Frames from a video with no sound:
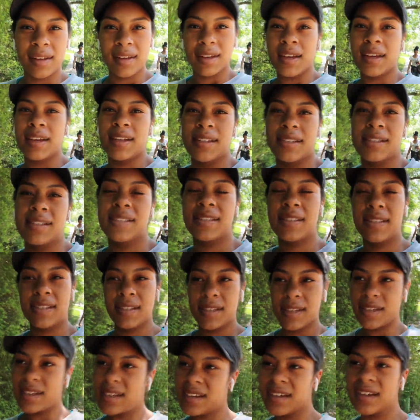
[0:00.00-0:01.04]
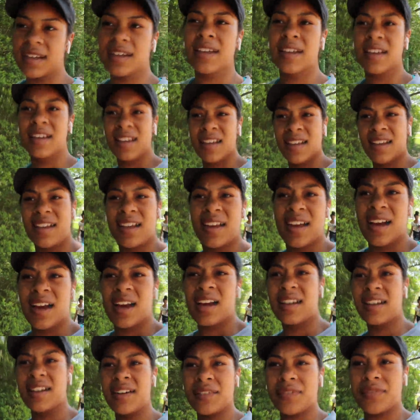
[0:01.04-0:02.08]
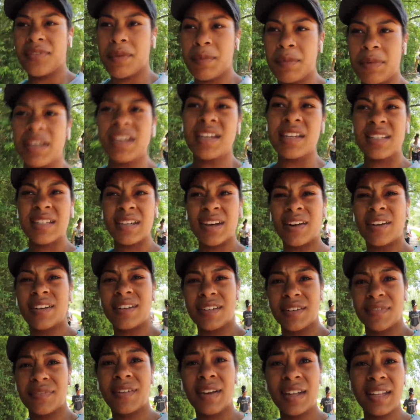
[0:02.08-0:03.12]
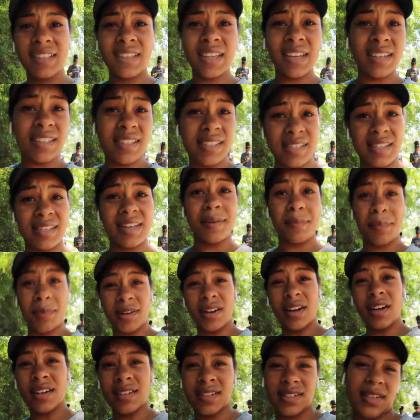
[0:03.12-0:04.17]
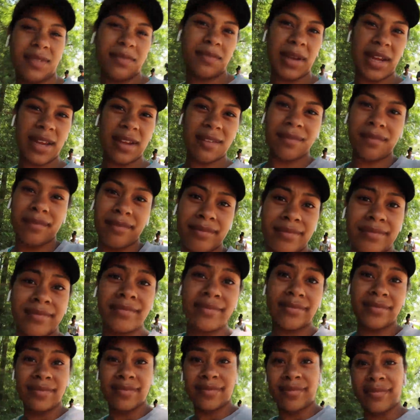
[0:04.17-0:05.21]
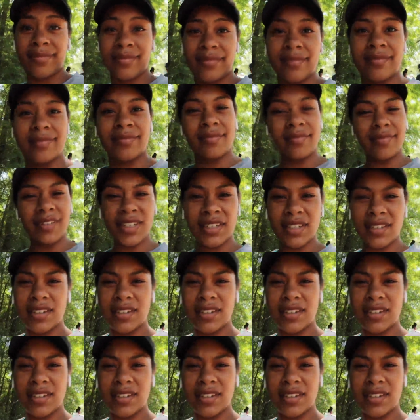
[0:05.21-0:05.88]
Because I know for me it's hard to find things to stay productive, but we